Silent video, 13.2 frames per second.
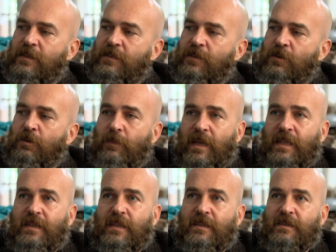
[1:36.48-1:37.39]

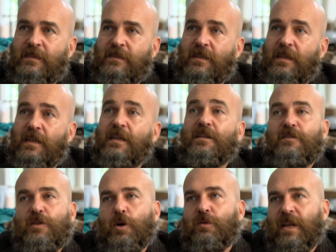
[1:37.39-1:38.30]
Documenta is
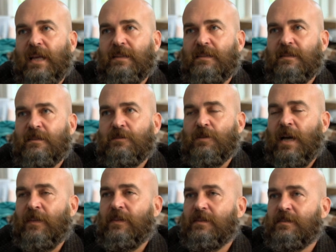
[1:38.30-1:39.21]
donating to
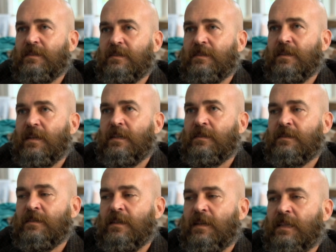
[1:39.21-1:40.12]
Athens is,
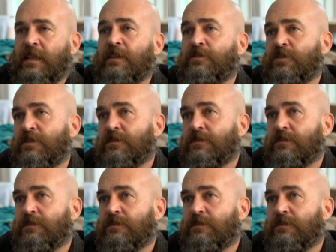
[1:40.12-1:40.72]
is uh, attention.